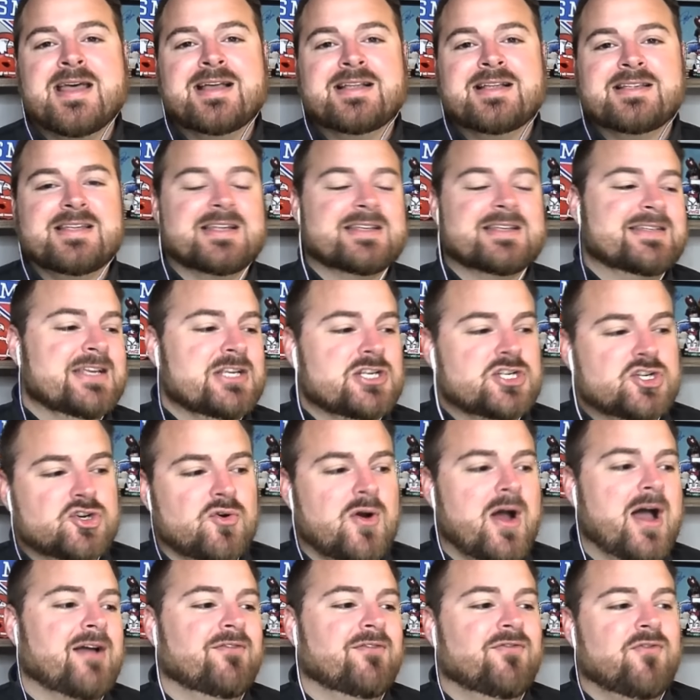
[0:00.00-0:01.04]
Tennessee's
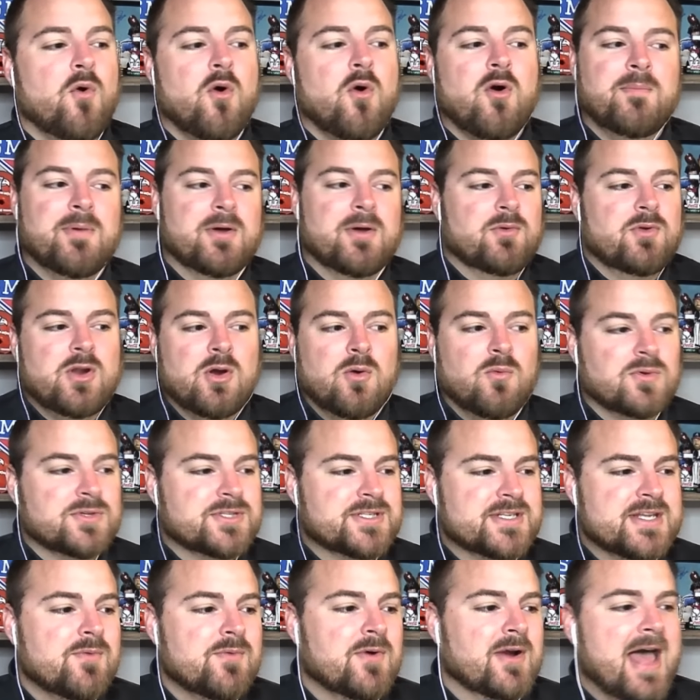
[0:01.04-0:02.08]
trying for, but you know we'll
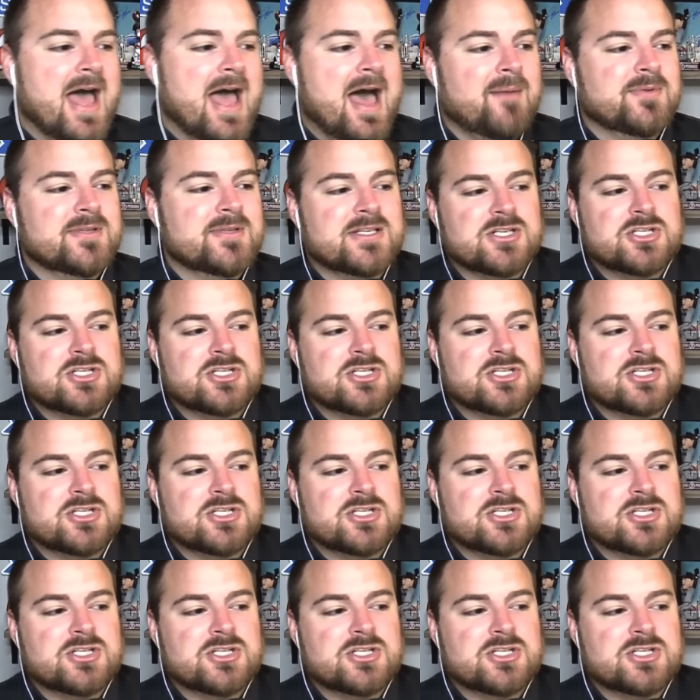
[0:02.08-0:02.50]
see what happens.